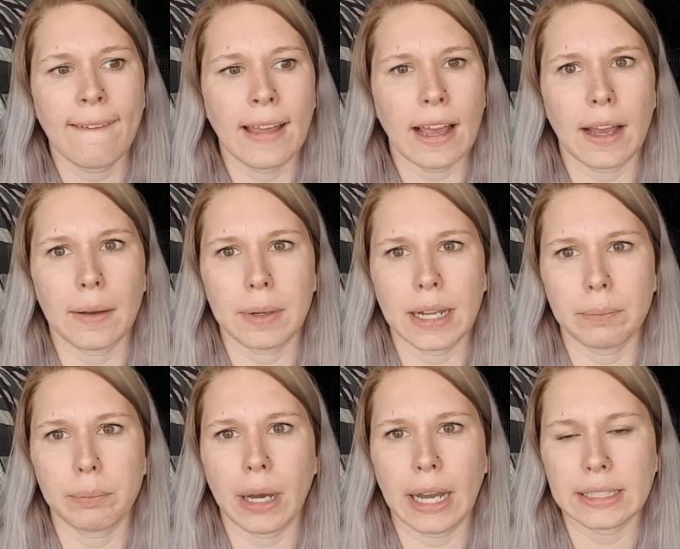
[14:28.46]
And
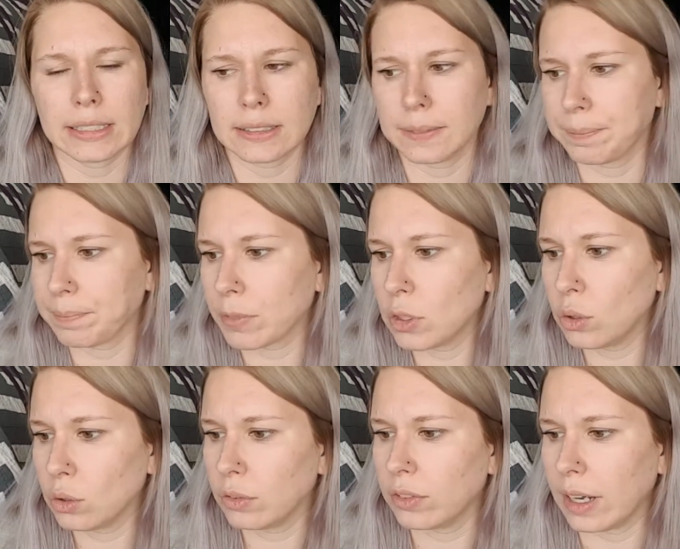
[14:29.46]
bought
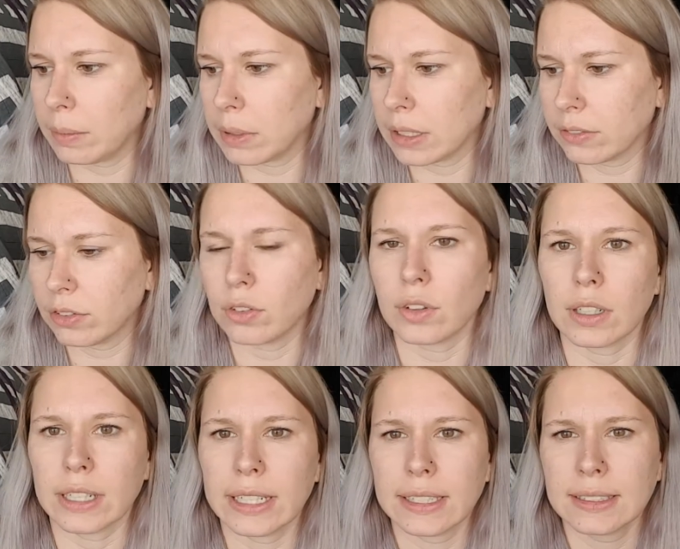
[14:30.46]
new fabric for
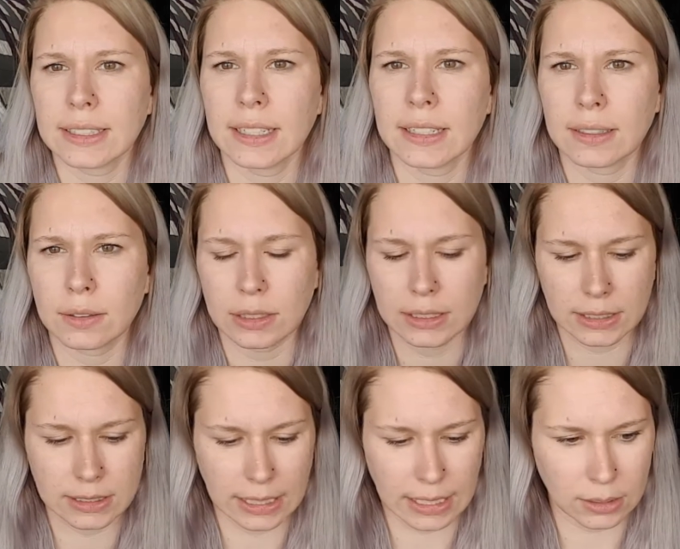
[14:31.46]
it. This
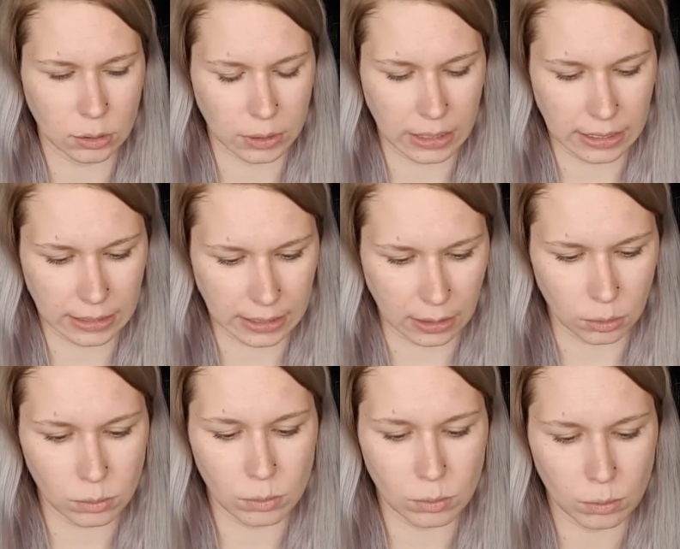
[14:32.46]
is a 28
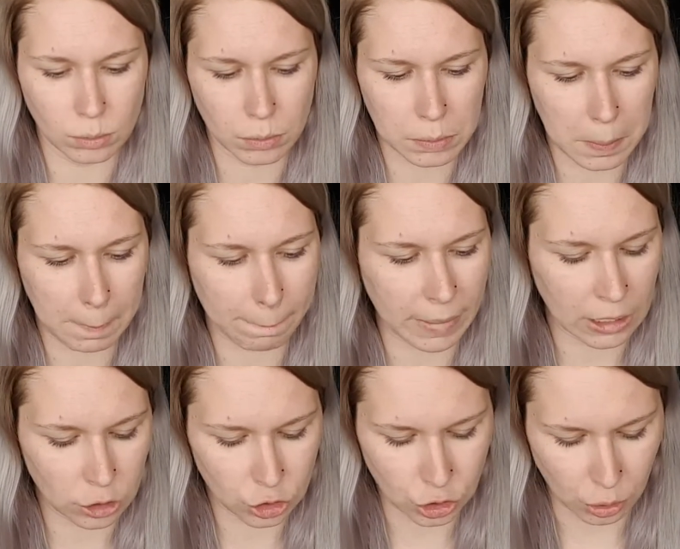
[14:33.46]
count
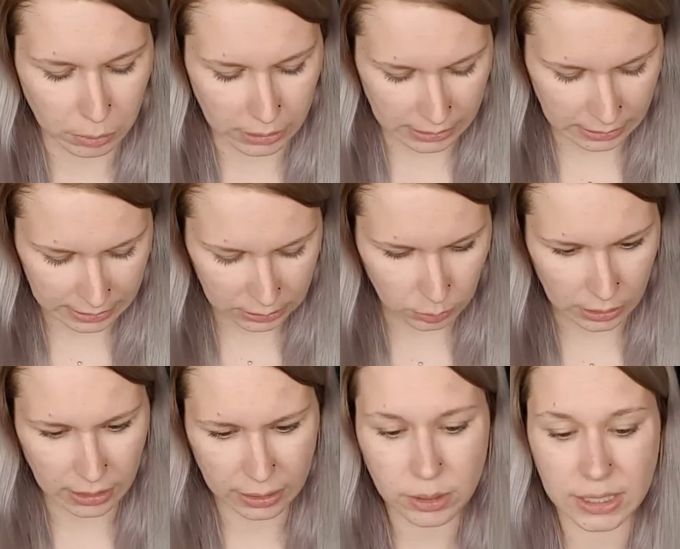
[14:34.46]
Jobelin as well.
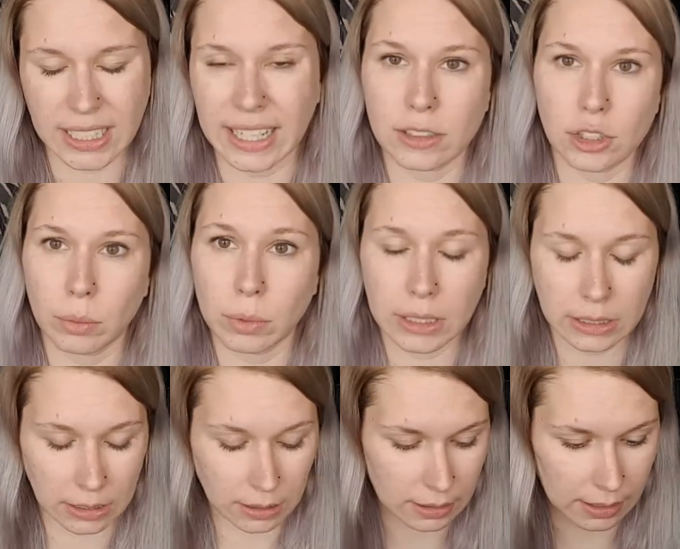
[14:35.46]
I really like Jobelin.
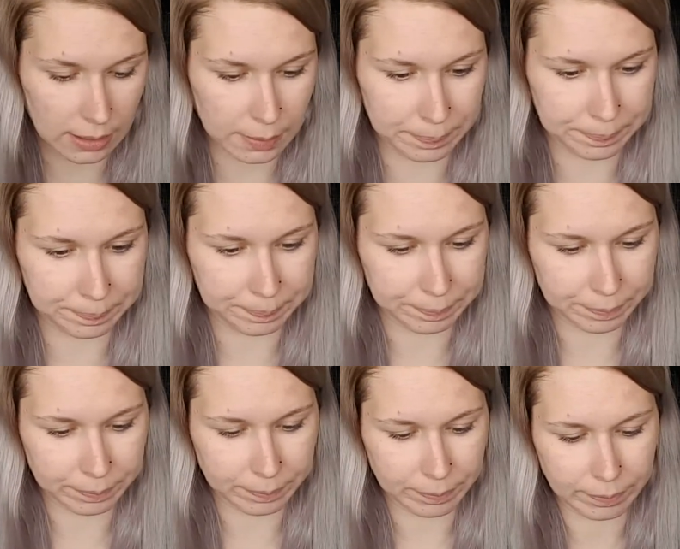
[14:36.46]

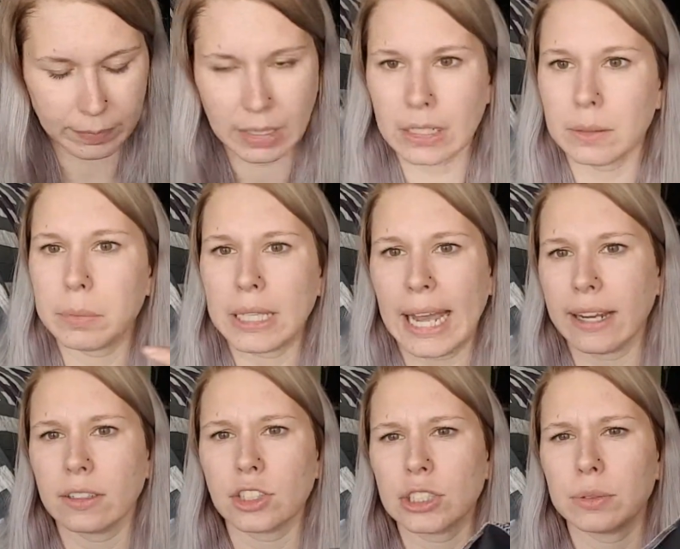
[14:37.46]
In
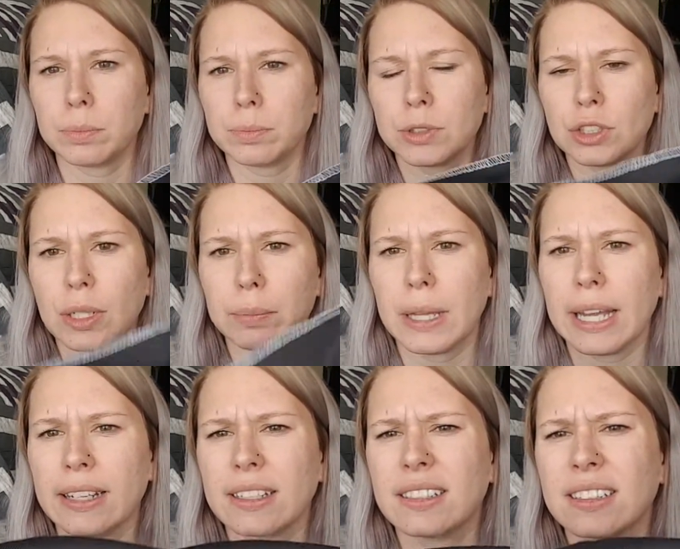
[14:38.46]
black, just straight
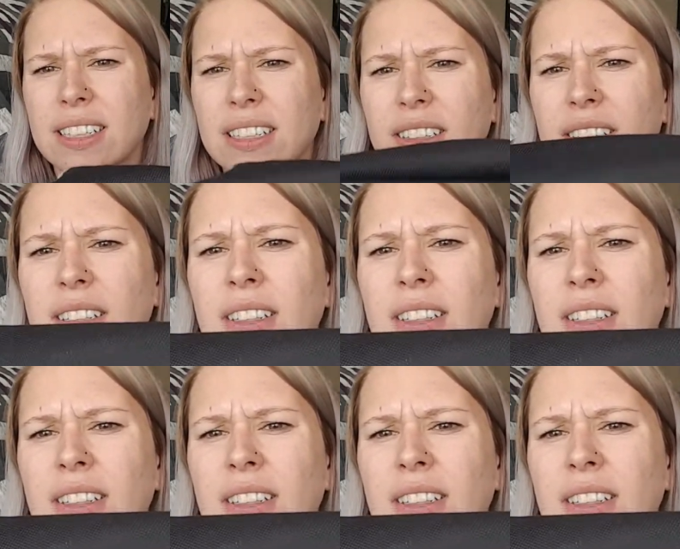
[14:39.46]
black. Okay.